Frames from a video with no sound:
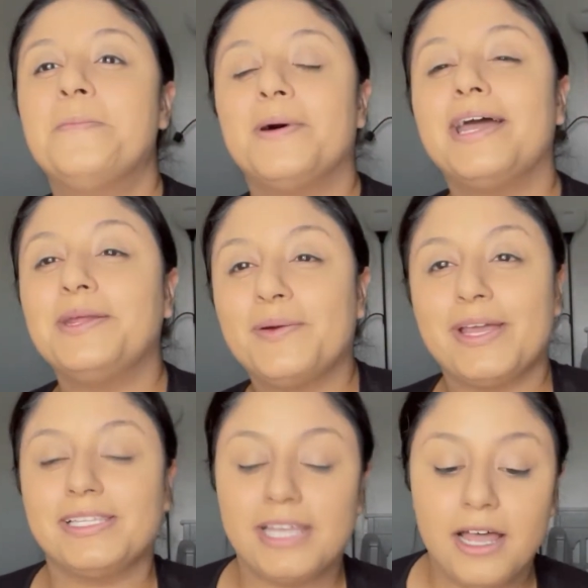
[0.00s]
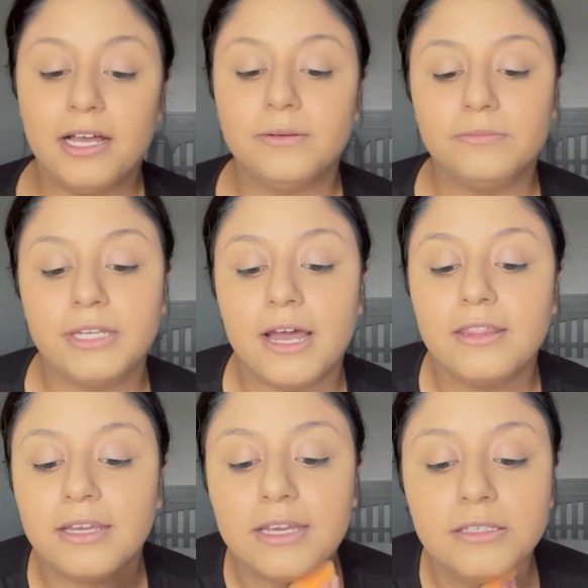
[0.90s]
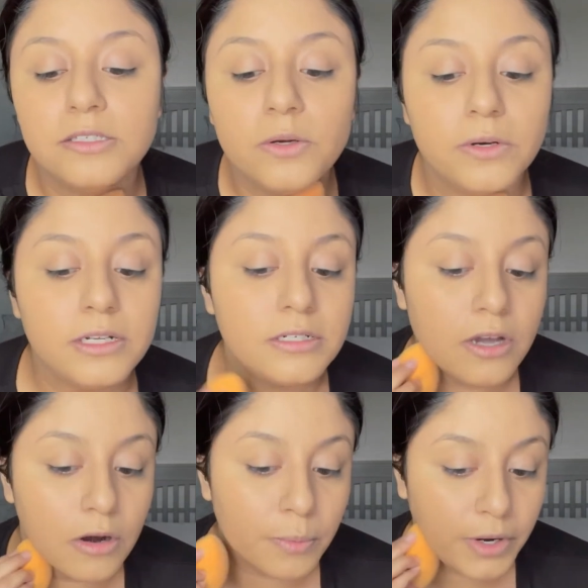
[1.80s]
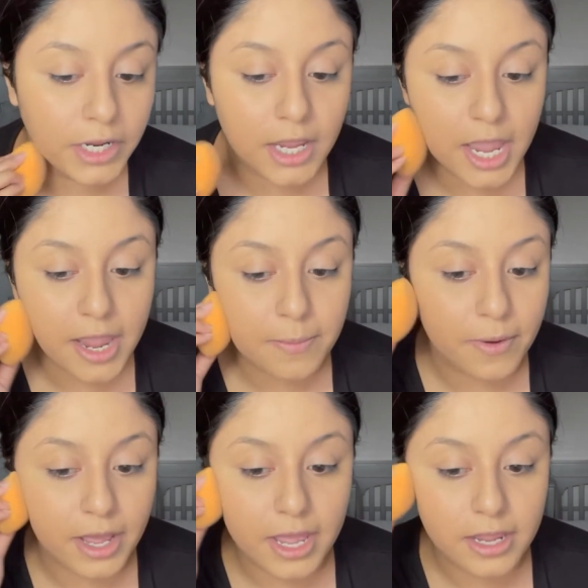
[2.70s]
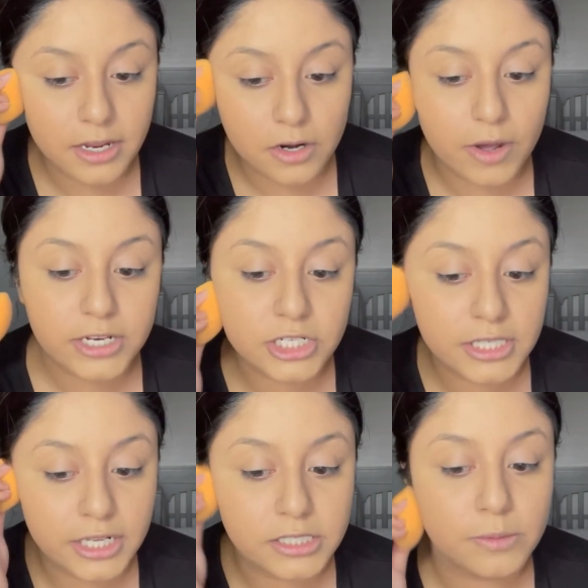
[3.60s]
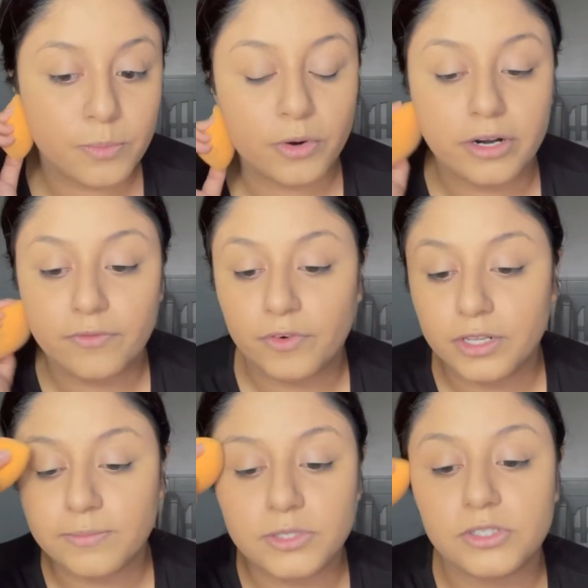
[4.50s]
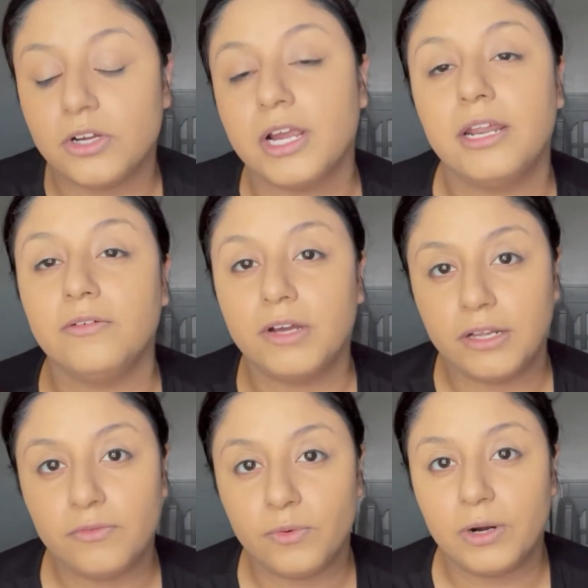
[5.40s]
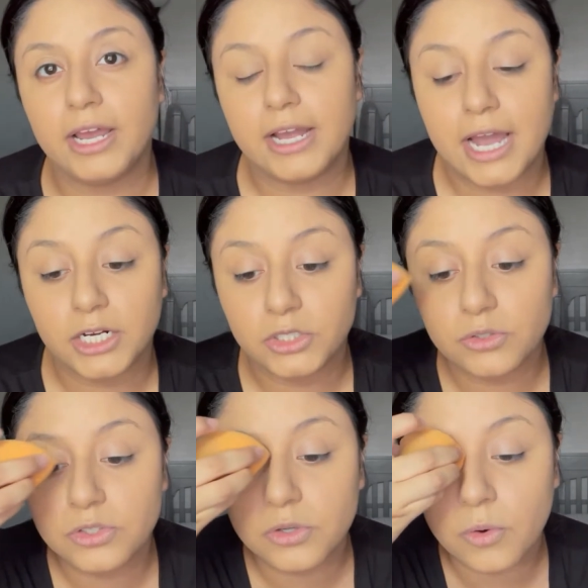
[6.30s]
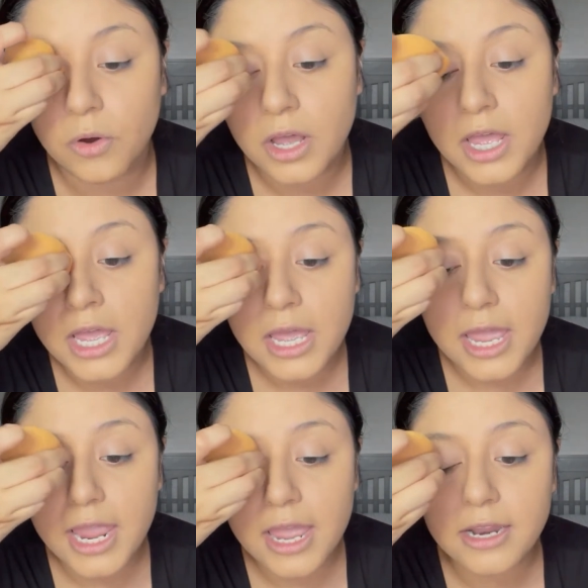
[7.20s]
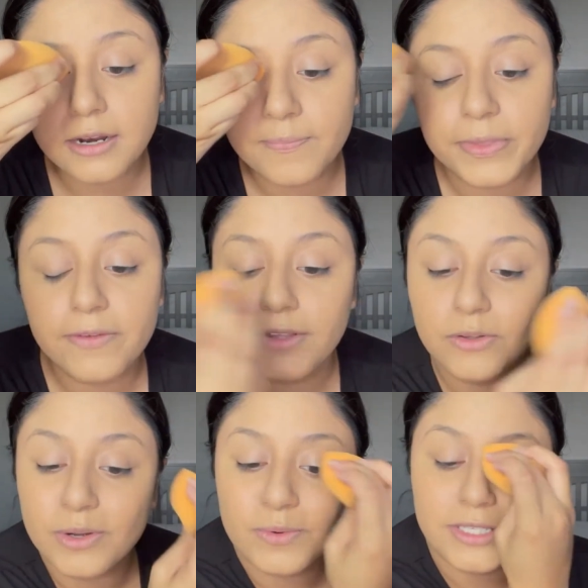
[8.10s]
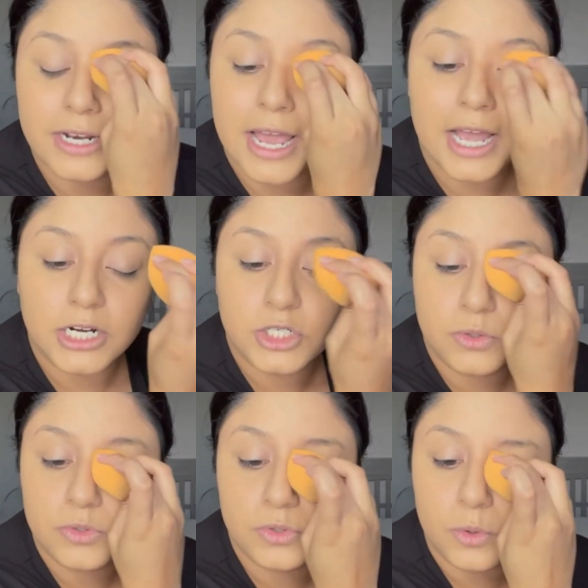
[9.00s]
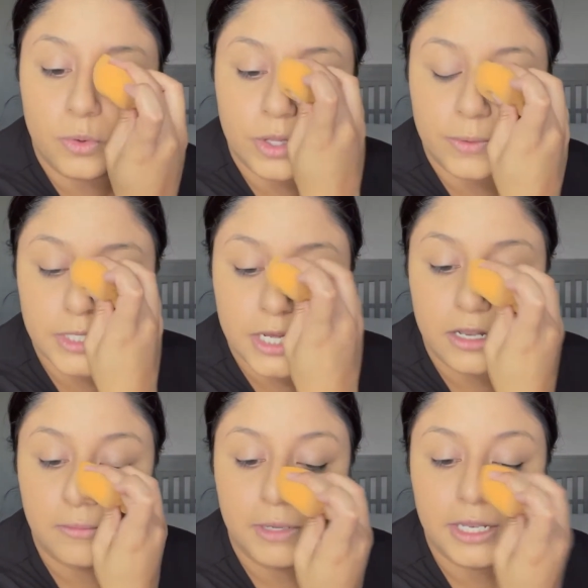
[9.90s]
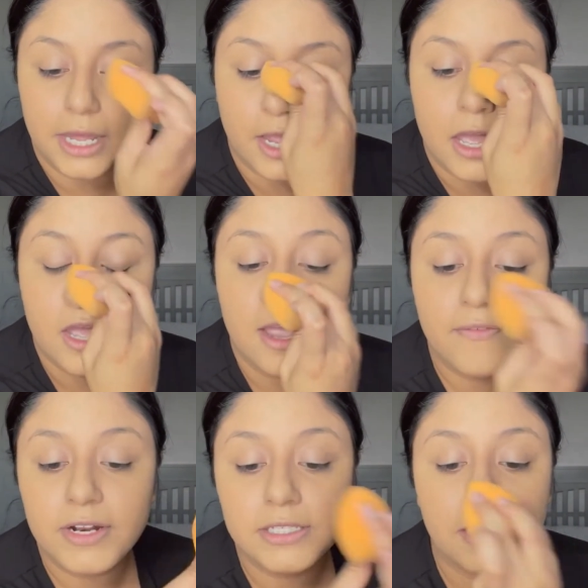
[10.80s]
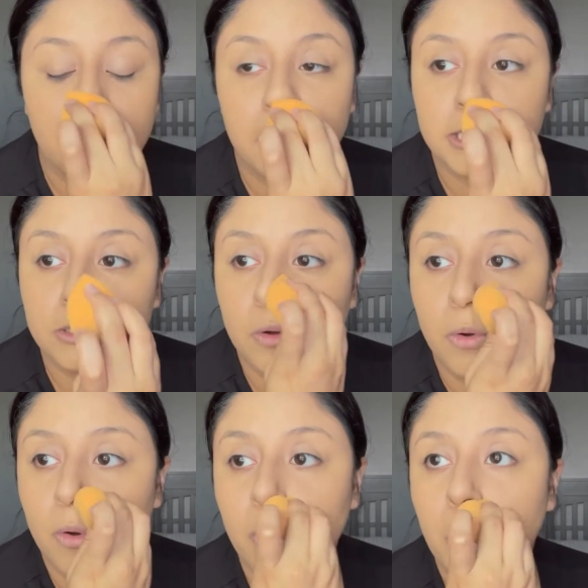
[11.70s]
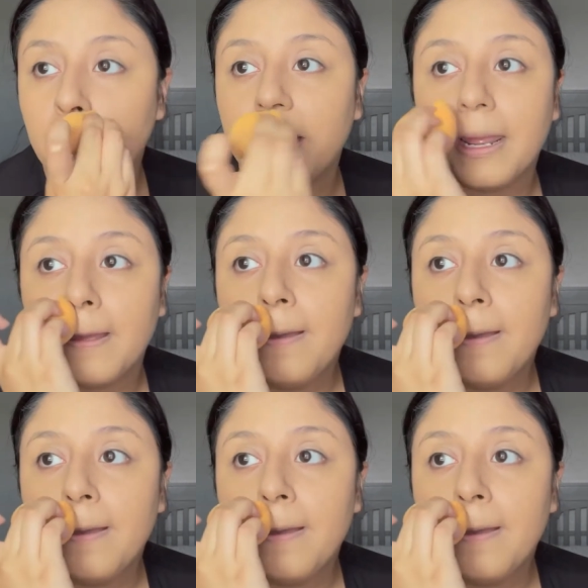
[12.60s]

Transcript: but anyways um yeah the kids don't need to go to pre-k but you know i just think it's important for them to start getting ready for like actual school and even though it wasn't actual school they were telling me like if he doesn't go to school like